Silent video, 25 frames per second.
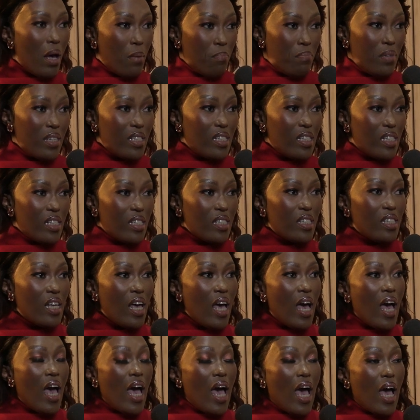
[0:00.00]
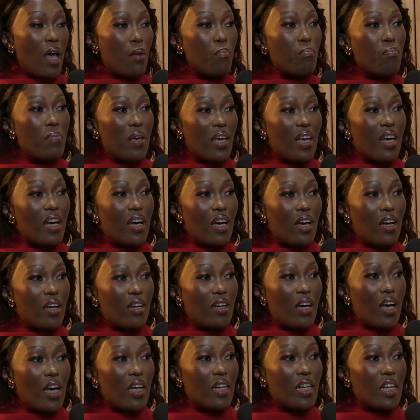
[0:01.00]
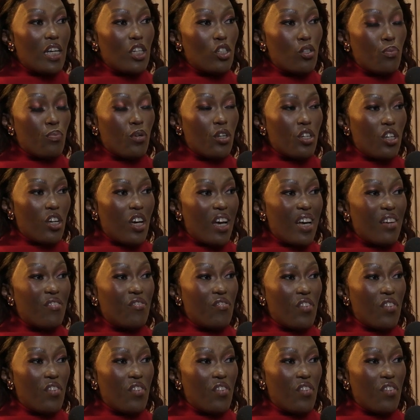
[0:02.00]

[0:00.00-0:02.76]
my business and being an entrepreneur, a